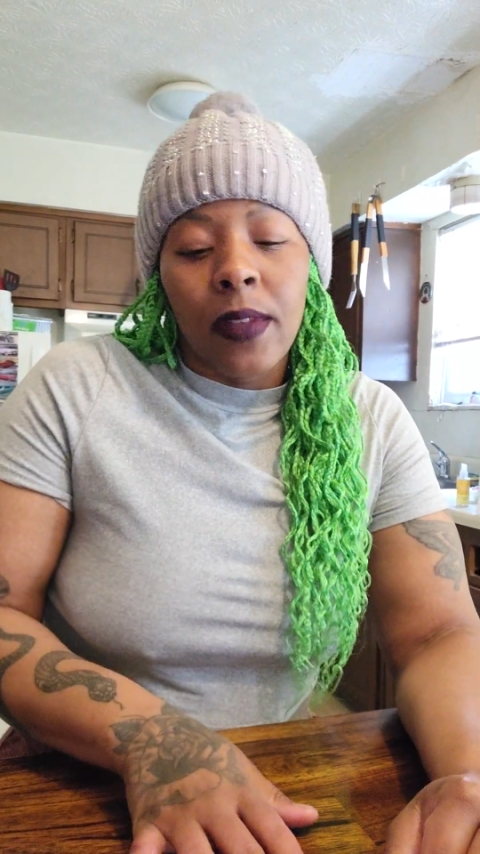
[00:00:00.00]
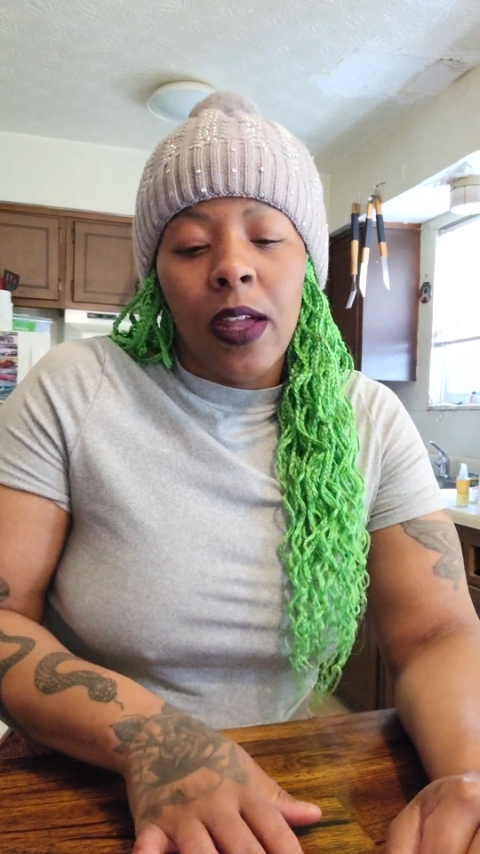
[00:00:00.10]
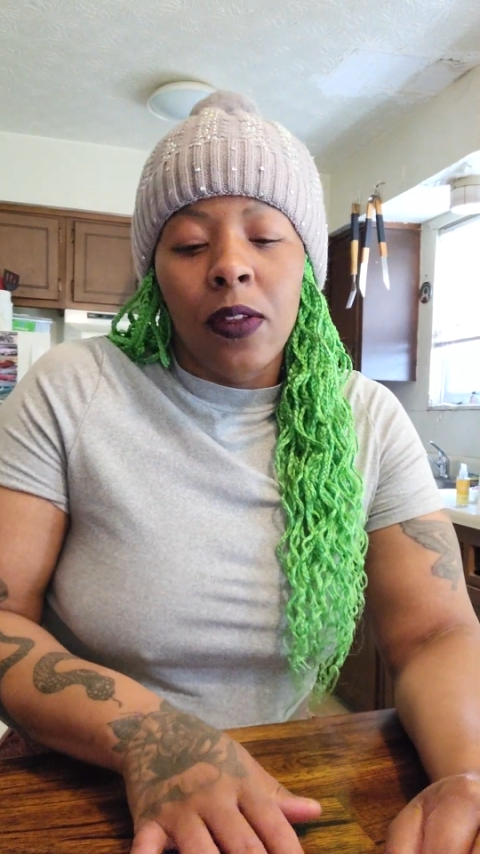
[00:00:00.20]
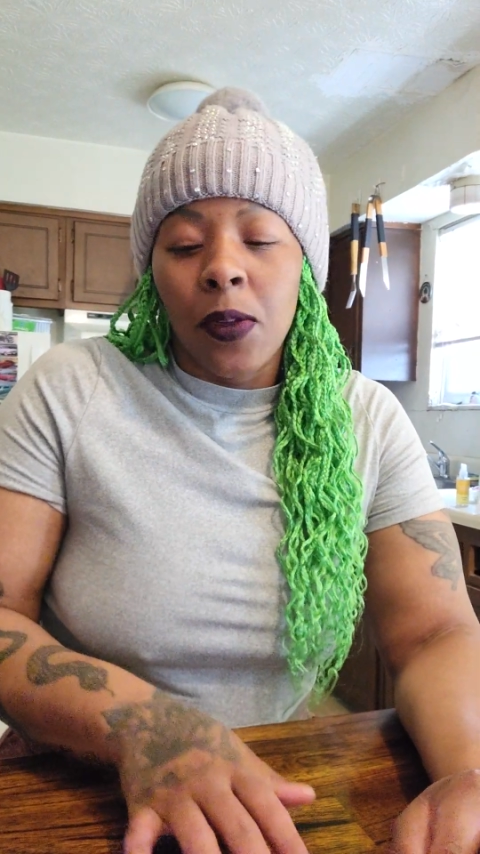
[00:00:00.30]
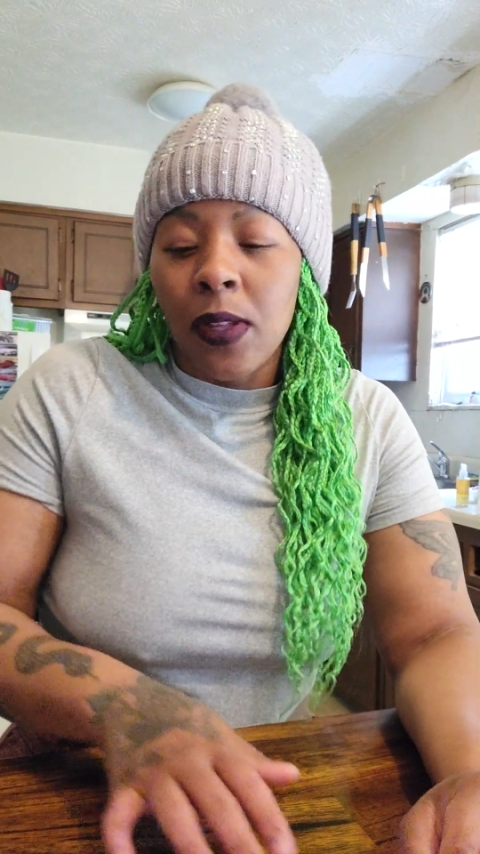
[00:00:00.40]
I
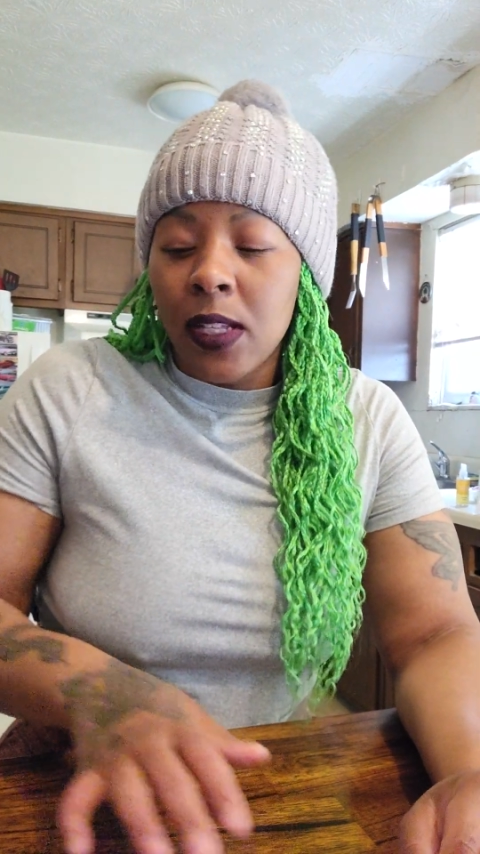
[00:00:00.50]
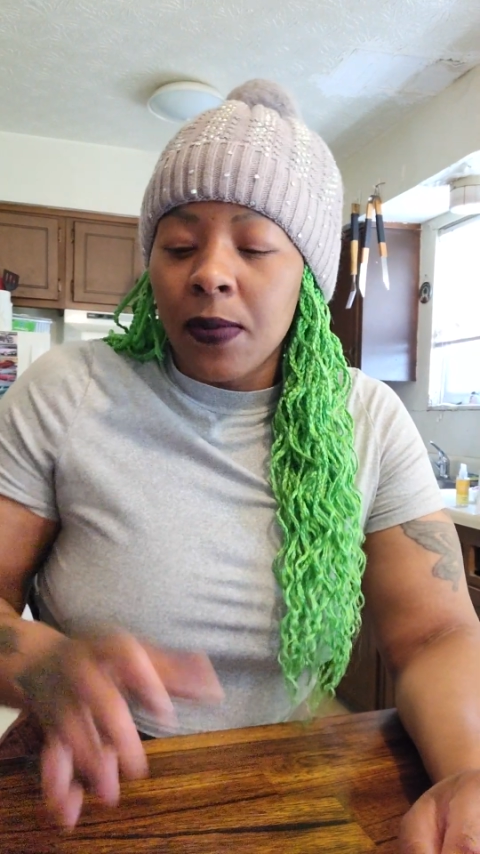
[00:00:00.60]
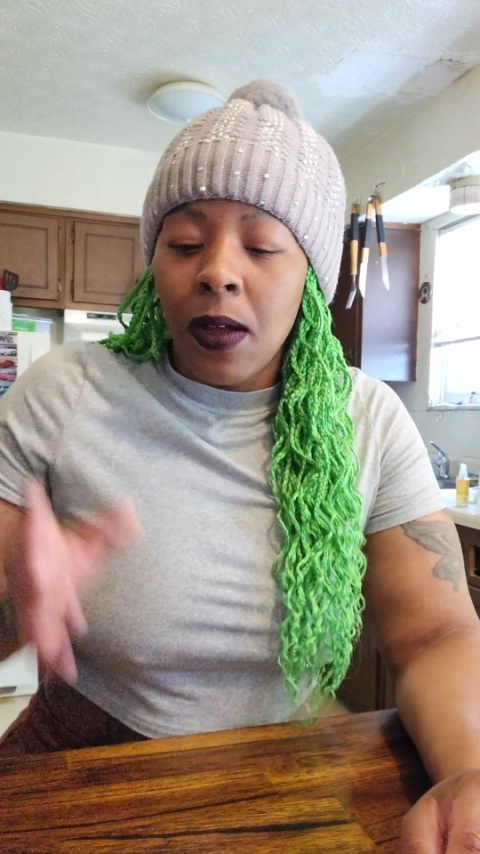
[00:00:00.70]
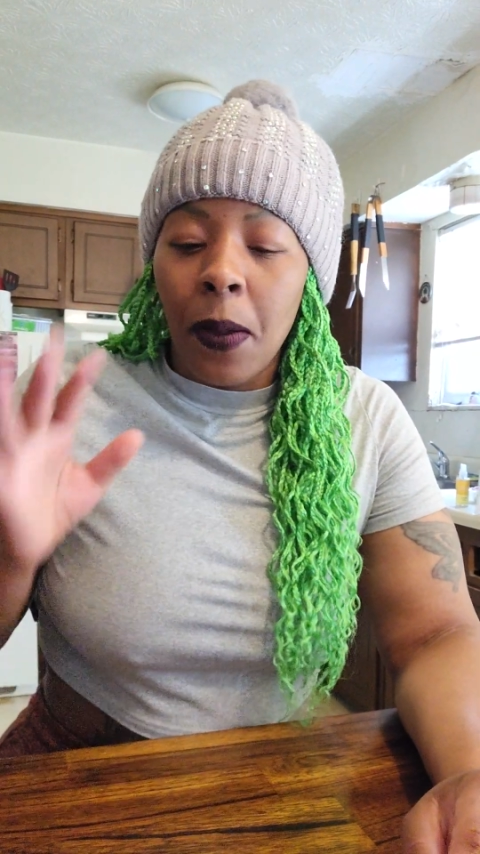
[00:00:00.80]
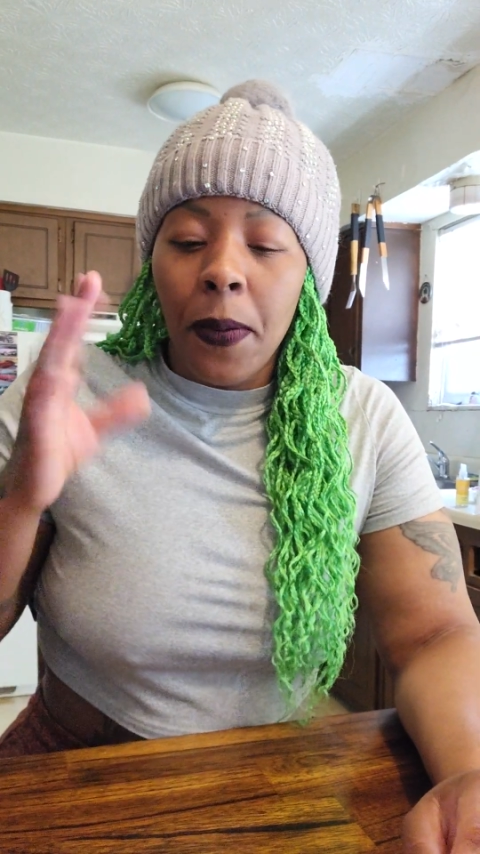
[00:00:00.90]
don't know what that's
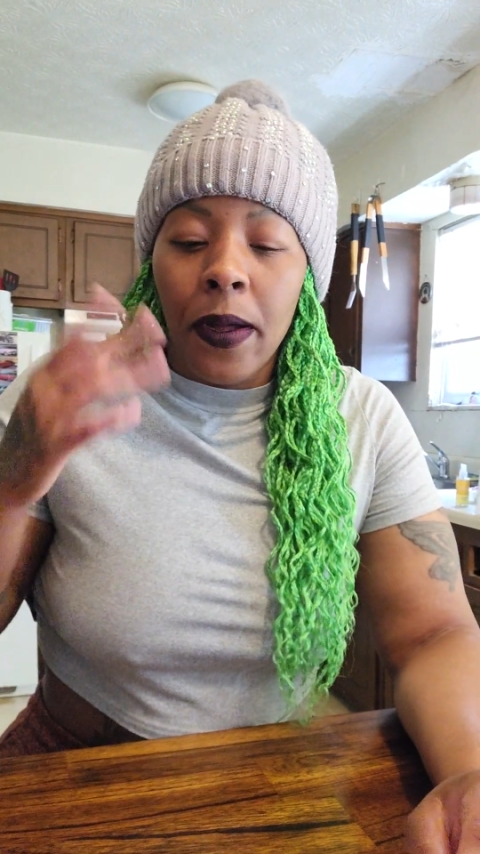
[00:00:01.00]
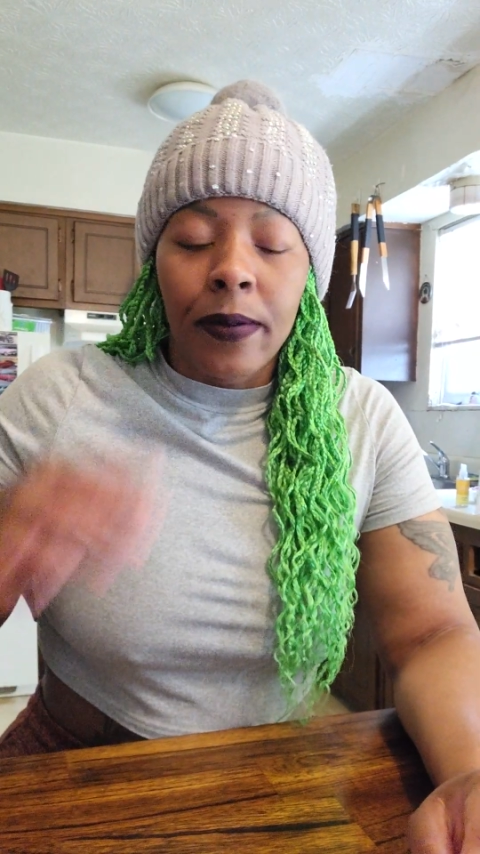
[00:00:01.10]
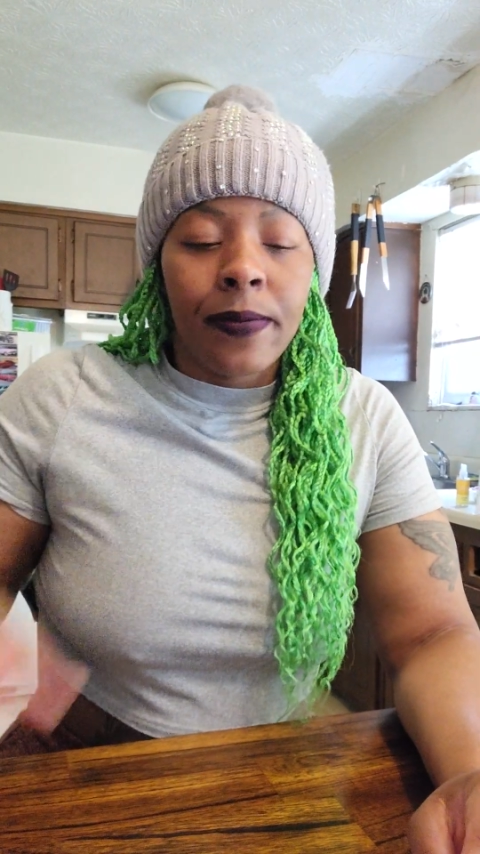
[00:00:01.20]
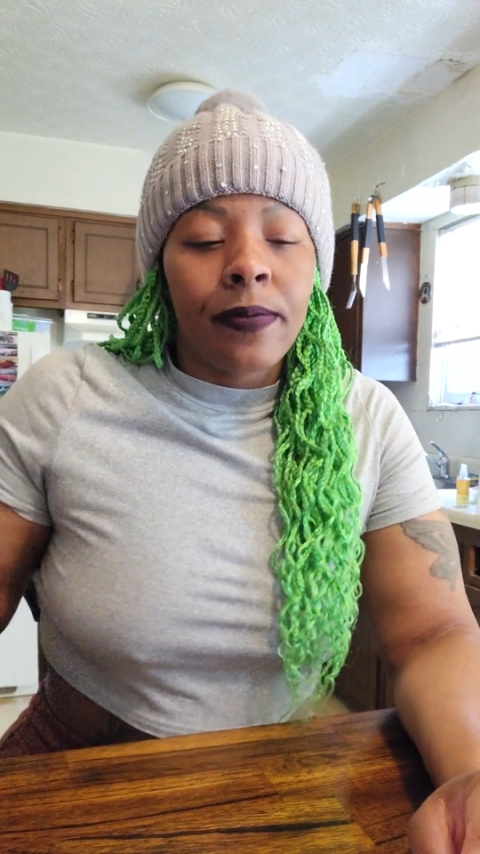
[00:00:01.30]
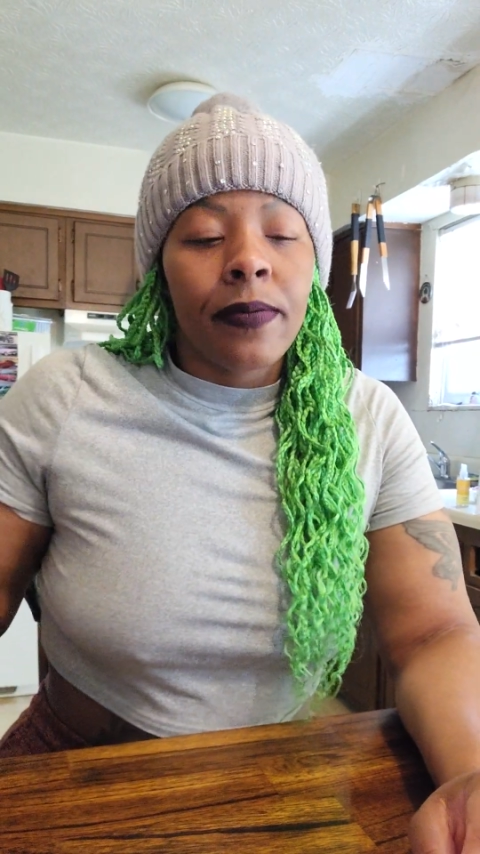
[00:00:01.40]
about, but